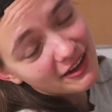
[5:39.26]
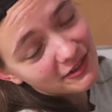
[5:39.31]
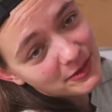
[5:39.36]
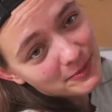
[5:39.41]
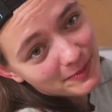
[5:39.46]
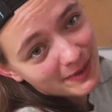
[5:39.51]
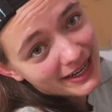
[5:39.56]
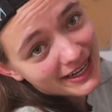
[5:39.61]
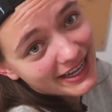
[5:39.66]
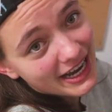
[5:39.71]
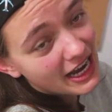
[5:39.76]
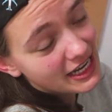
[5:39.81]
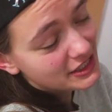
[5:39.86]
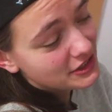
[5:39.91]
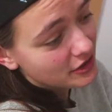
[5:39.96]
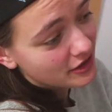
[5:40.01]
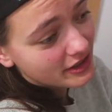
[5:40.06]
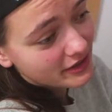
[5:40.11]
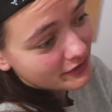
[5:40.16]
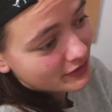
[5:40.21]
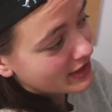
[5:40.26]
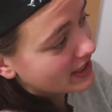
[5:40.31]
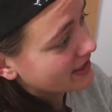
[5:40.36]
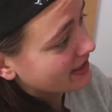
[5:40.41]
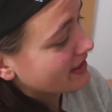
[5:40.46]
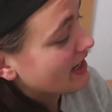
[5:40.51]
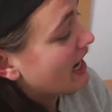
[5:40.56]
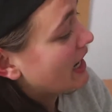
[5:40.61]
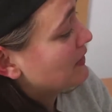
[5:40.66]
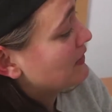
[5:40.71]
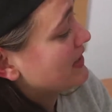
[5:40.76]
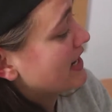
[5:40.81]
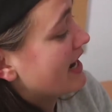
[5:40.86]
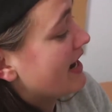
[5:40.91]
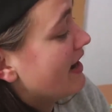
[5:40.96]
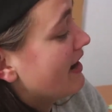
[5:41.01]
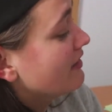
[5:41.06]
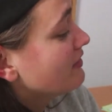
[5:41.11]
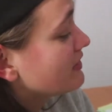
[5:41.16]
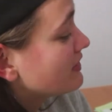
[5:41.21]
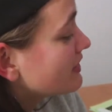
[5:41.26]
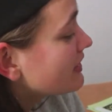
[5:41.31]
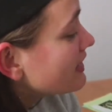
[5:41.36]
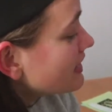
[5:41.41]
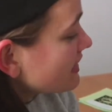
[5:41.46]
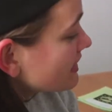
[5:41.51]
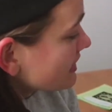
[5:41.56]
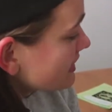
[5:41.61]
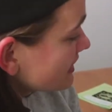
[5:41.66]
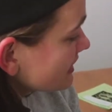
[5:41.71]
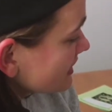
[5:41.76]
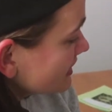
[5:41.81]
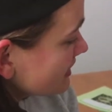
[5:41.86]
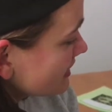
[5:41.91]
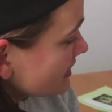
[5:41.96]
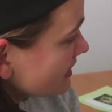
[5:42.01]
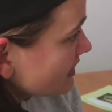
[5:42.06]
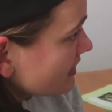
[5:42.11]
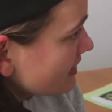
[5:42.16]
after playing ice hockey for like an hour and a half. Did we play